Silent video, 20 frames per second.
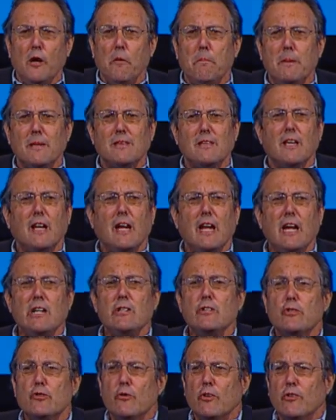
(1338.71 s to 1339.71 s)
But the
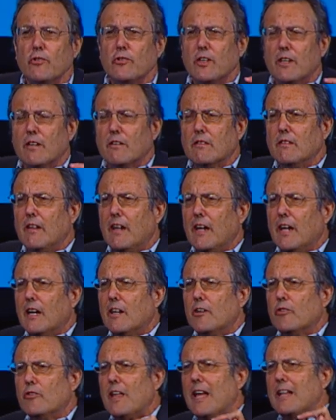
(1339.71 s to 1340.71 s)
interesting thing
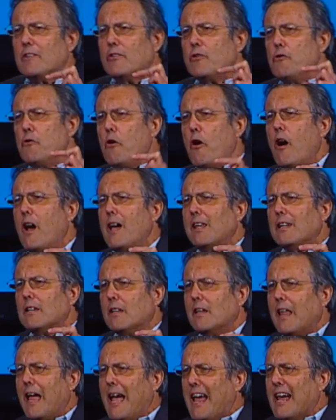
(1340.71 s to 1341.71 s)
is that's not
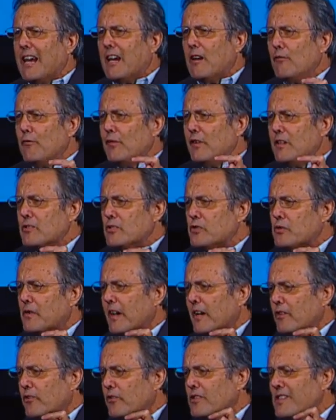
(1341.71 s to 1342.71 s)
lack of
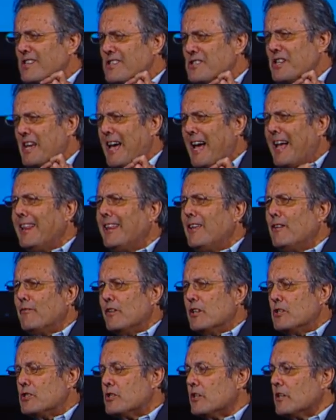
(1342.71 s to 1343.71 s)
interest in
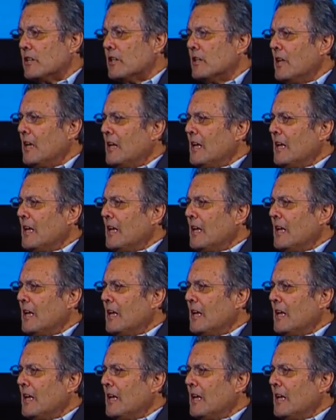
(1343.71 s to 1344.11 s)
television